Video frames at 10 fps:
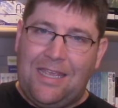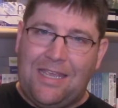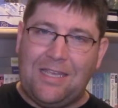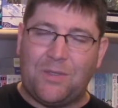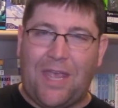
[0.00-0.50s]

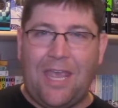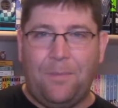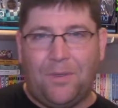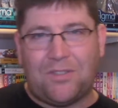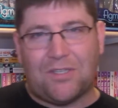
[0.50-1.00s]
he's
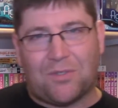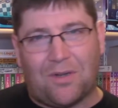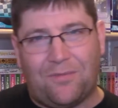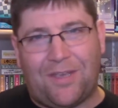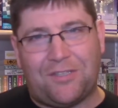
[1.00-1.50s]
able to
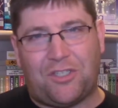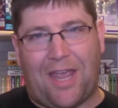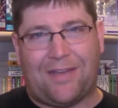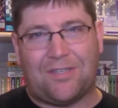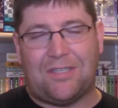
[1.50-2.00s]
sort of get
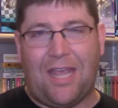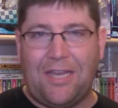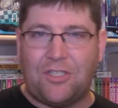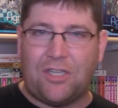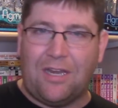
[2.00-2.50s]
Jack's
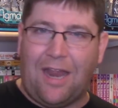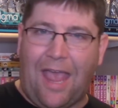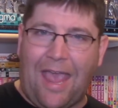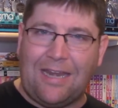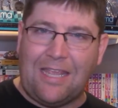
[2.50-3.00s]
attention
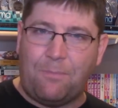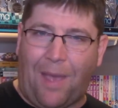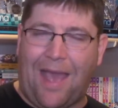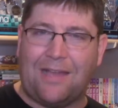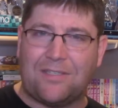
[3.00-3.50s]
and he
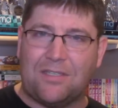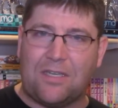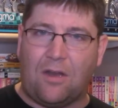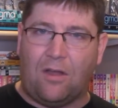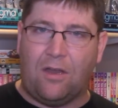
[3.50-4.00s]
passes
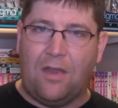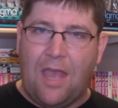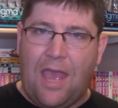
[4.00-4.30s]
it on,